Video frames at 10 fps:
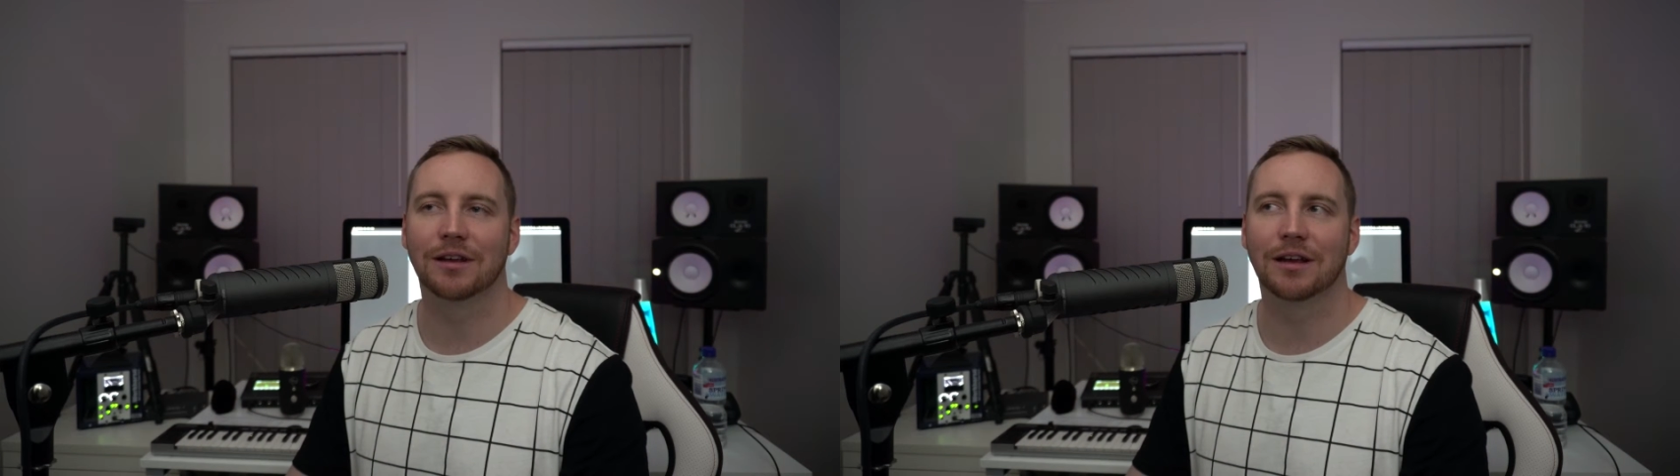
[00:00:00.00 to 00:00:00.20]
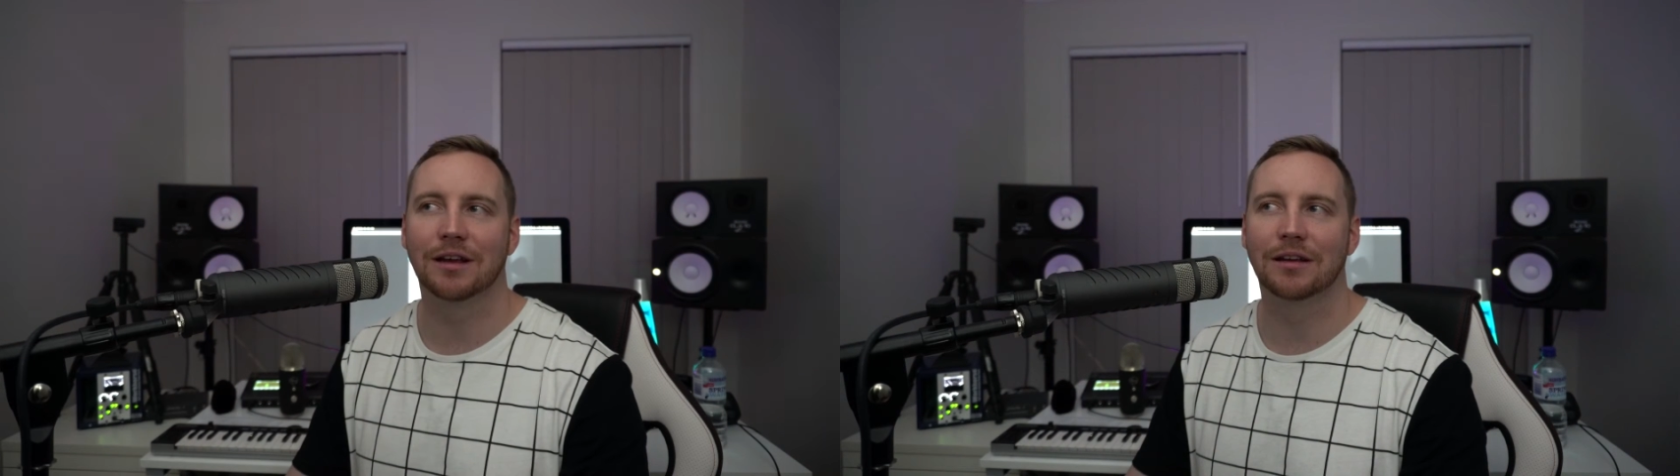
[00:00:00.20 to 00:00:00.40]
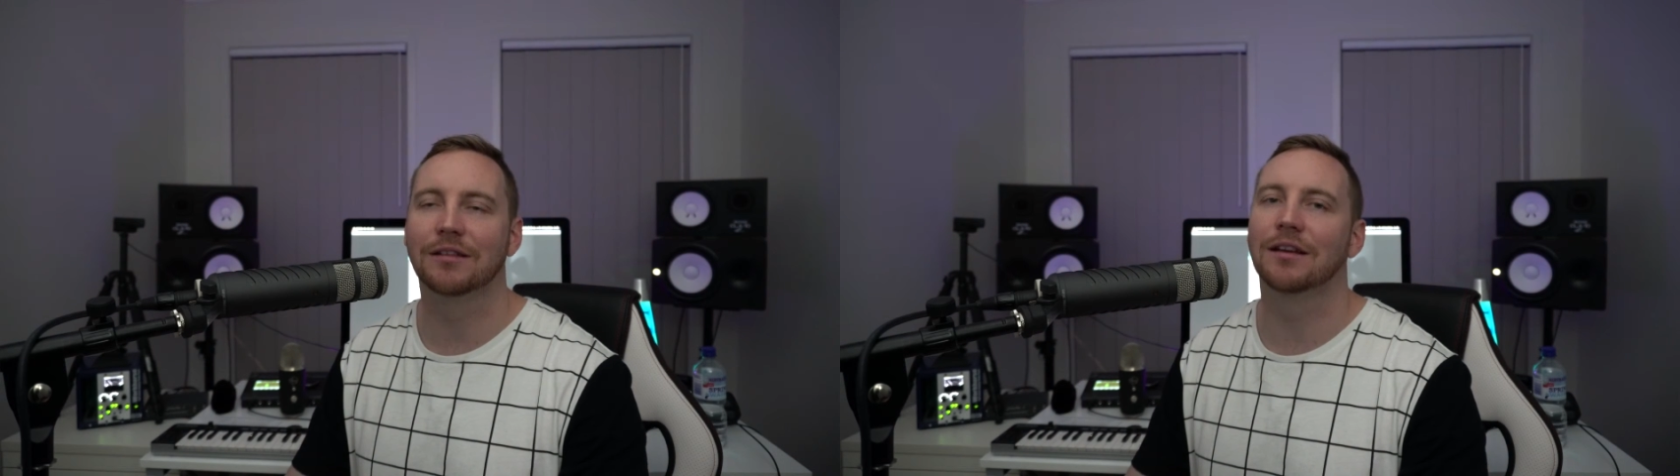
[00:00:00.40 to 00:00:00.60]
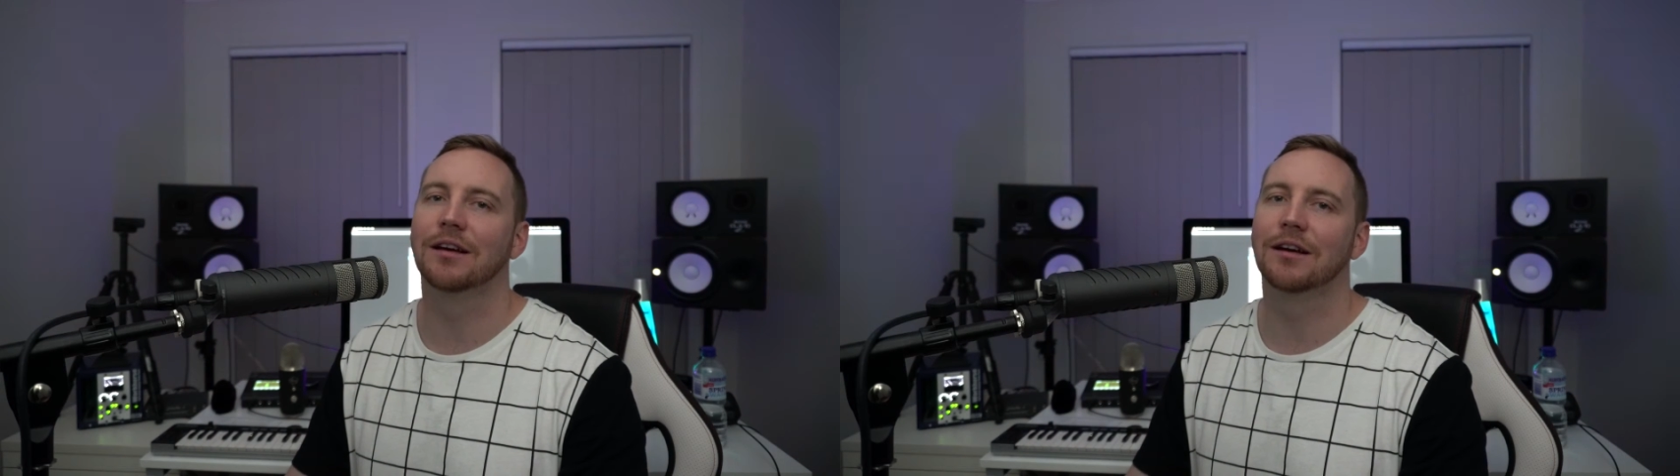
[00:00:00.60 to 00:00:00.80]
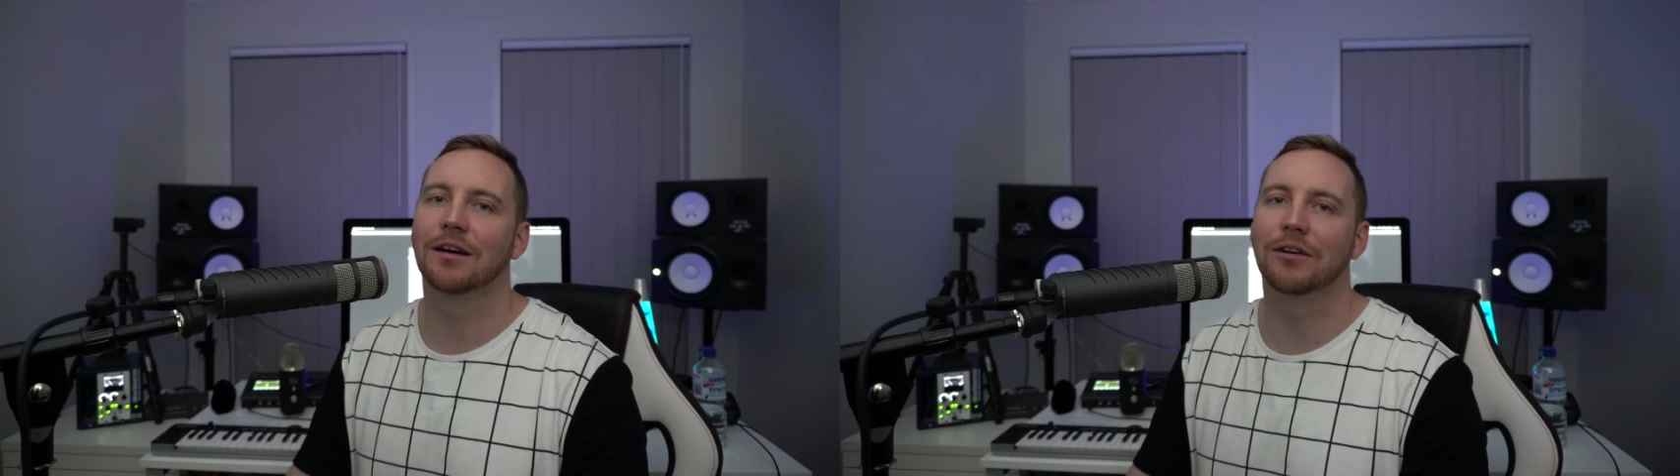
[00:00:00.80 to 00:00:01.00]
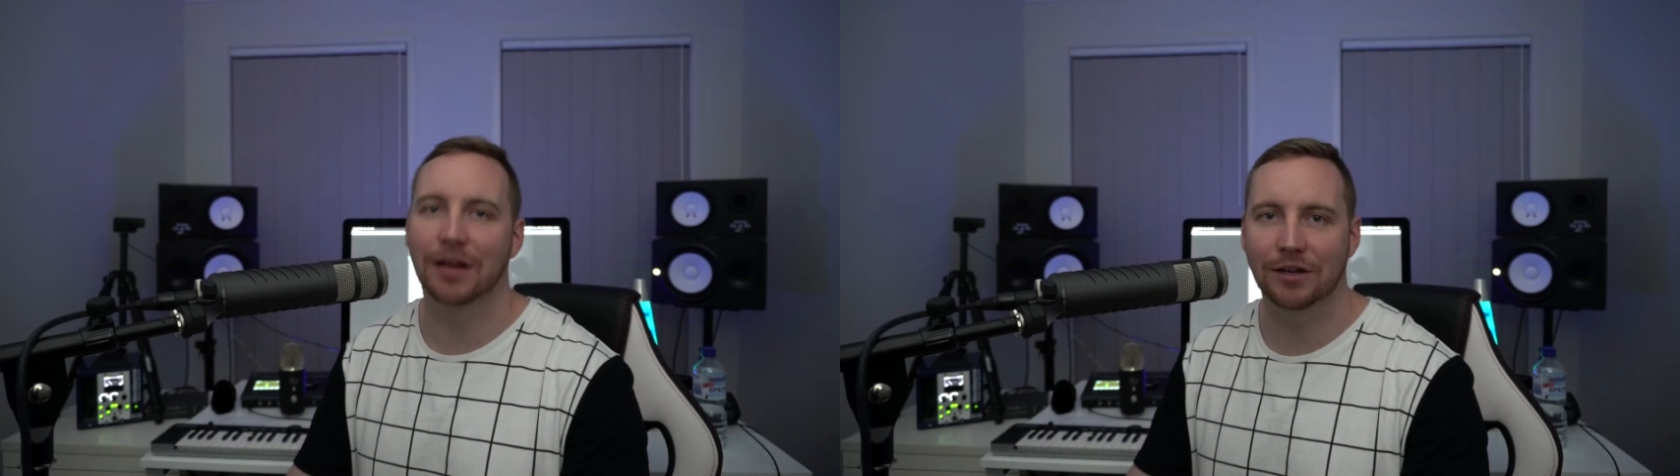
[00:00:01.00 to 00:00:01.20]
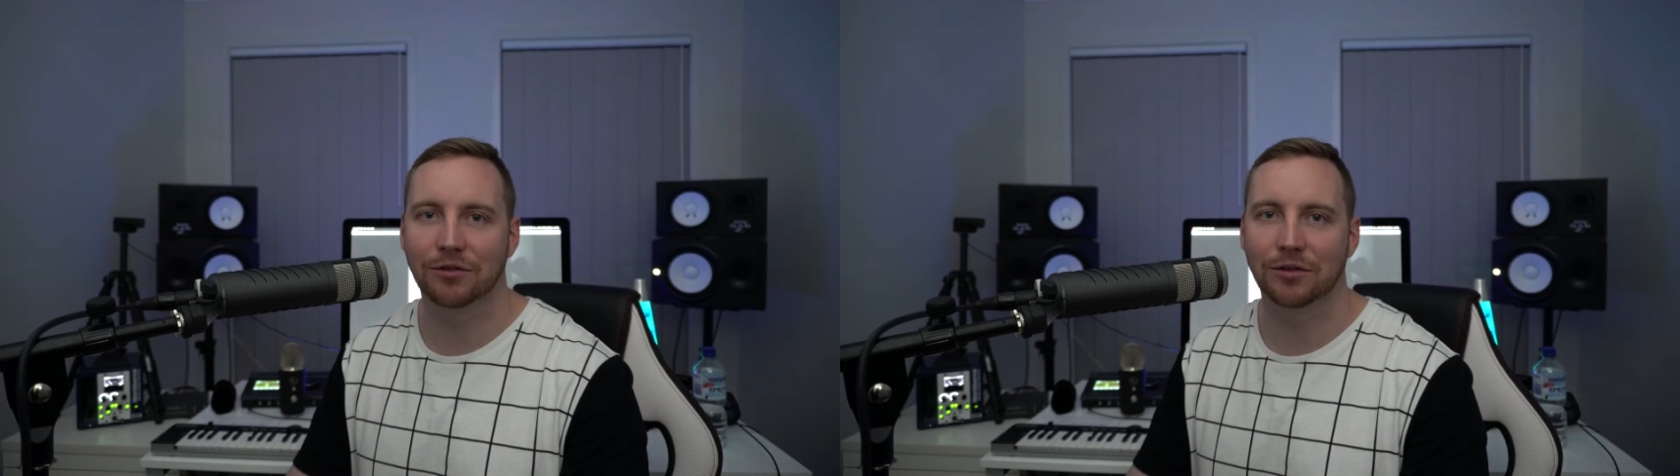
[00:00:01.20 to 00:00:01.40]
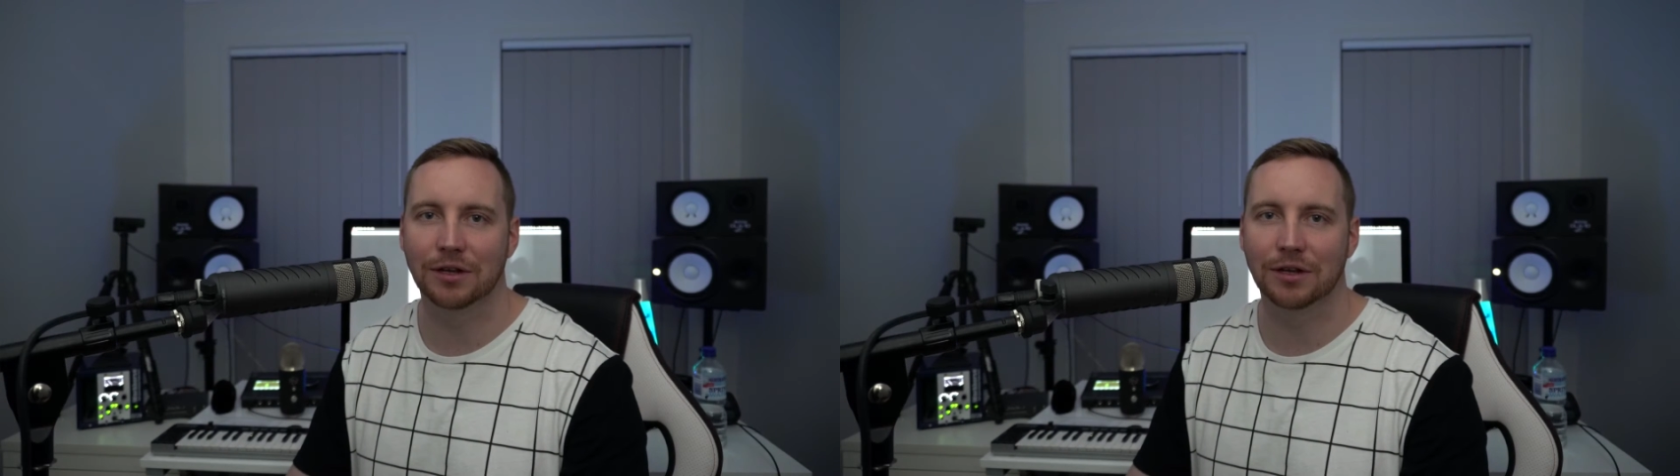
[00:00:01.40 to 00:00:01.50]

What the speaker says: and I'll catch you on